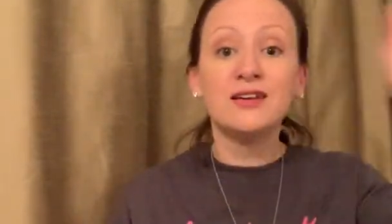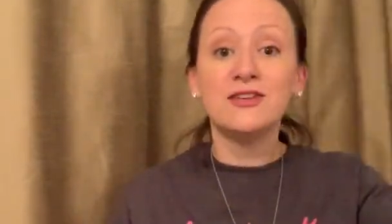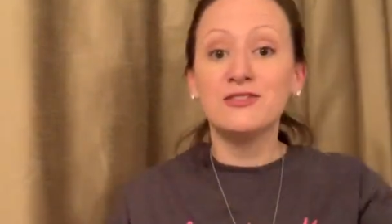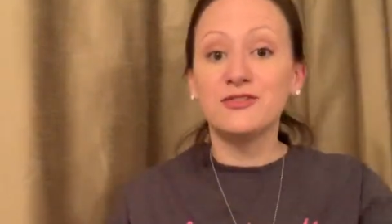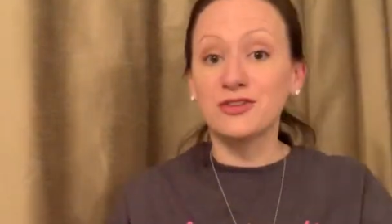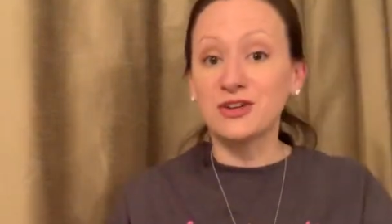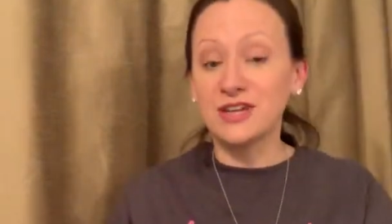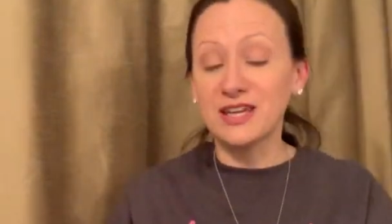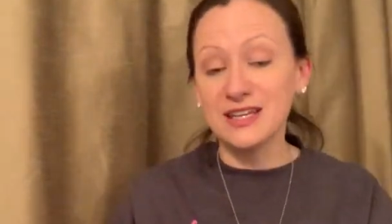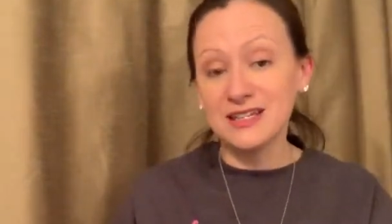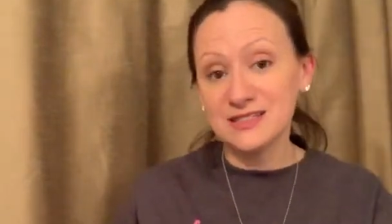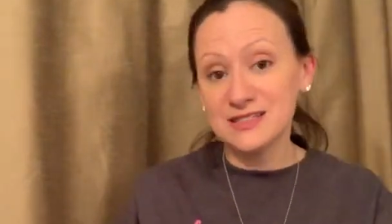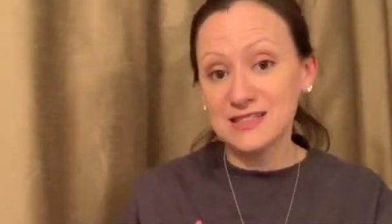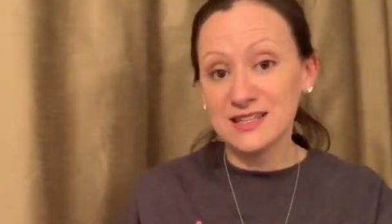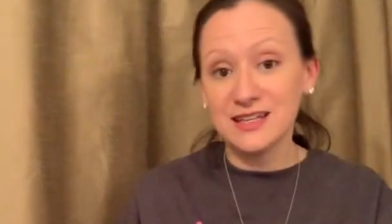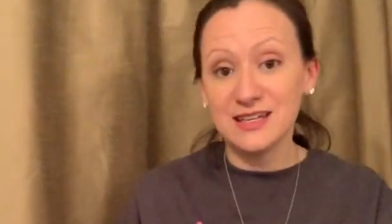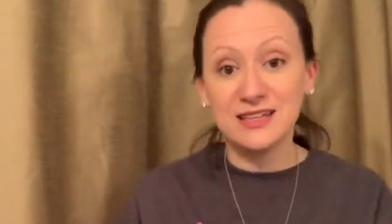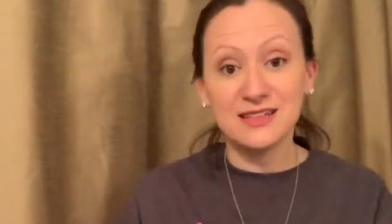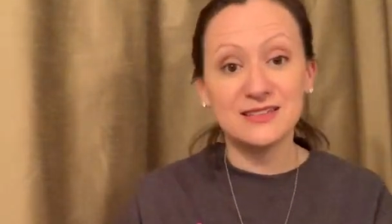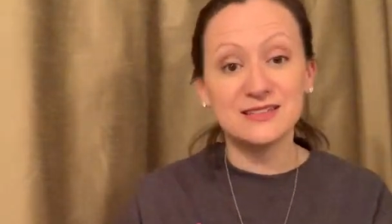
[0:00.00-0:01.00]
for kids
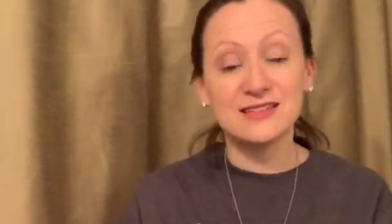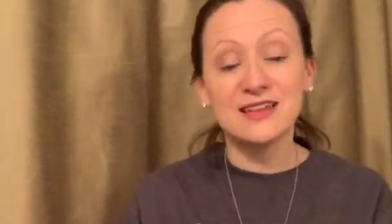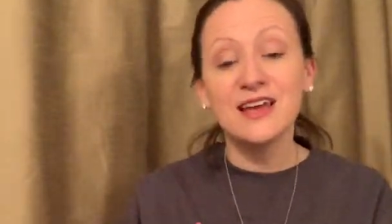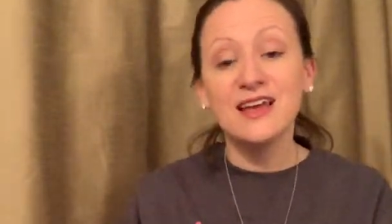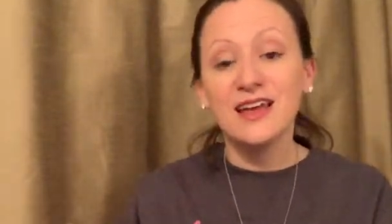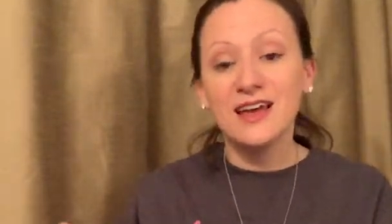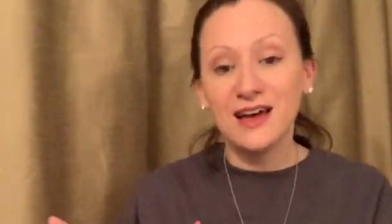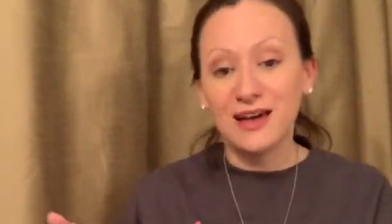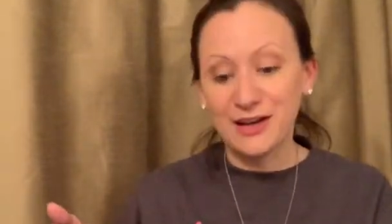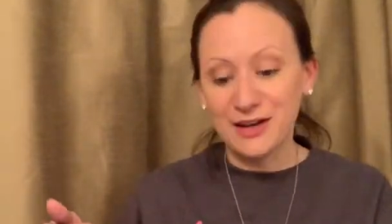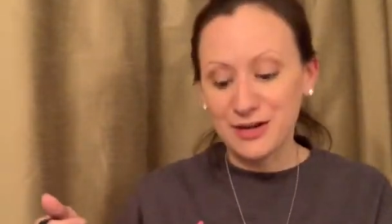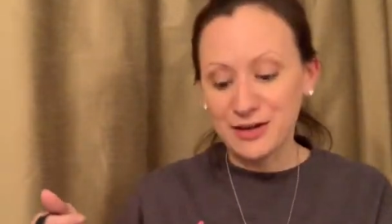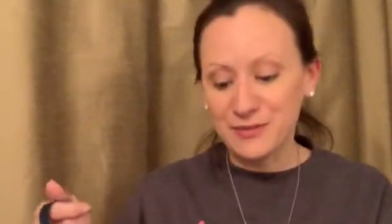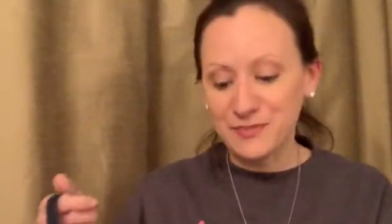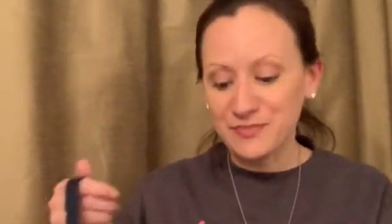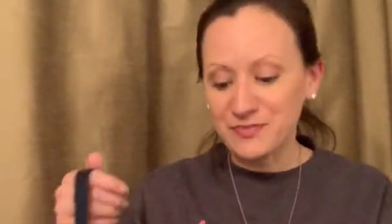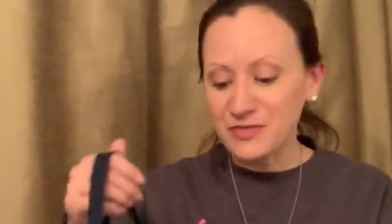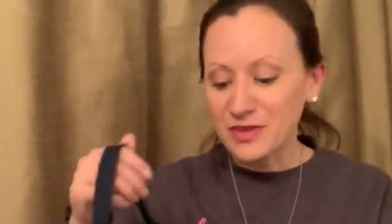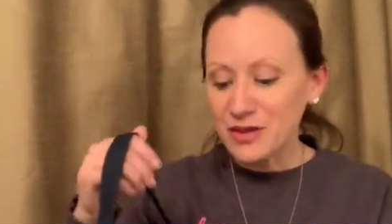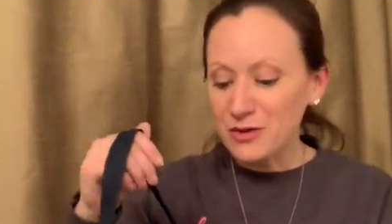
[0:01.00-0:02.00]
things,
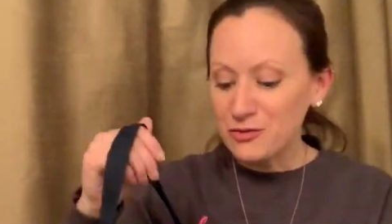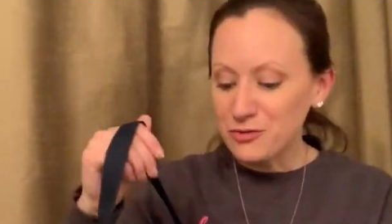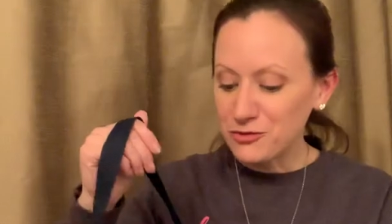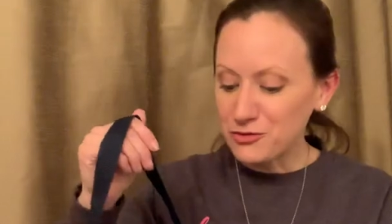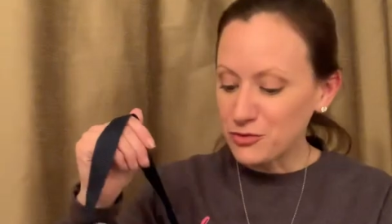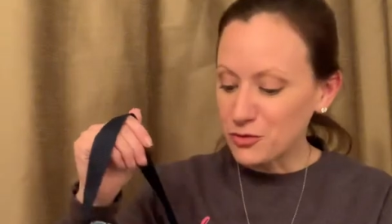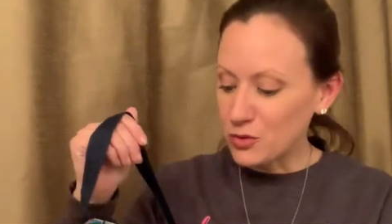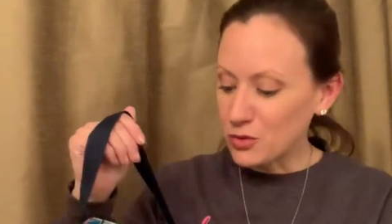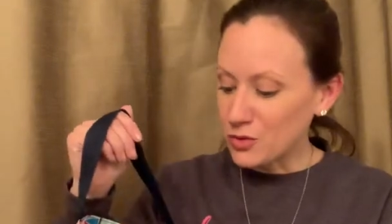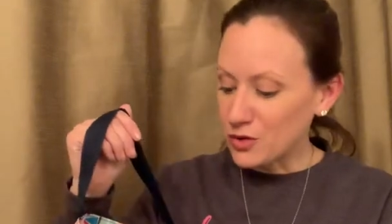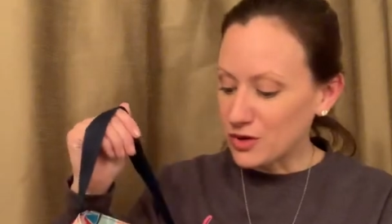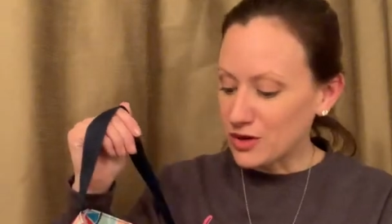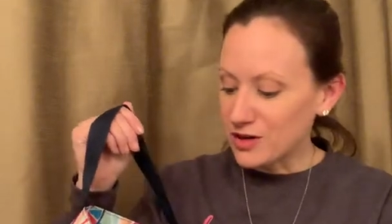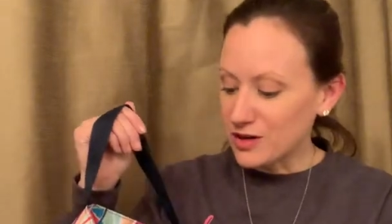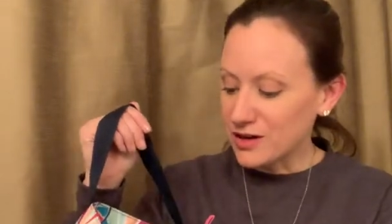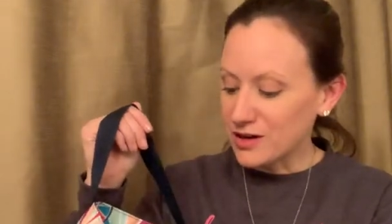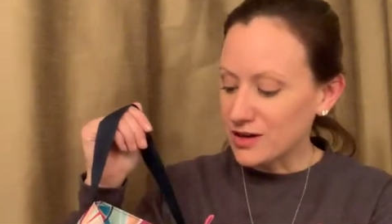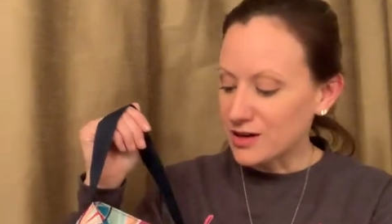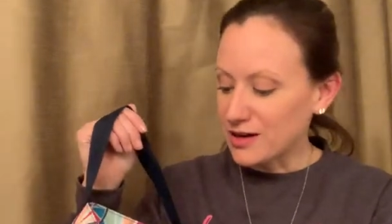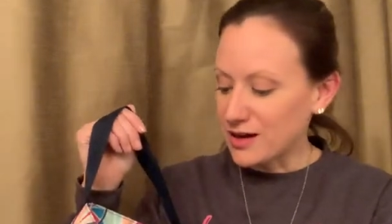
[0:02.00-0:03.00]

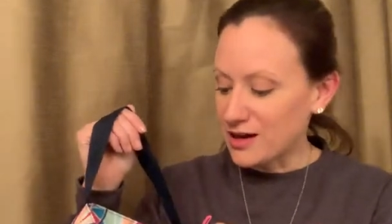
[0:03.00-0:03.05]
for